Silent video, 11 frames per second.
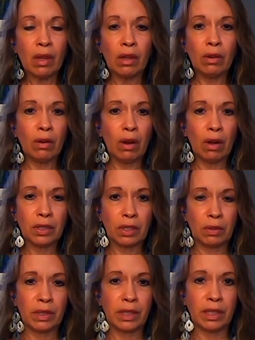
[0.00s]
You're also
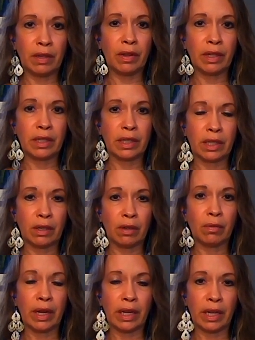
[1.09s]
receiving distant
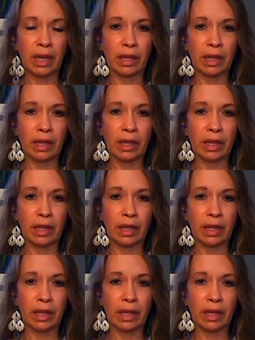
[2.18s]
Reiki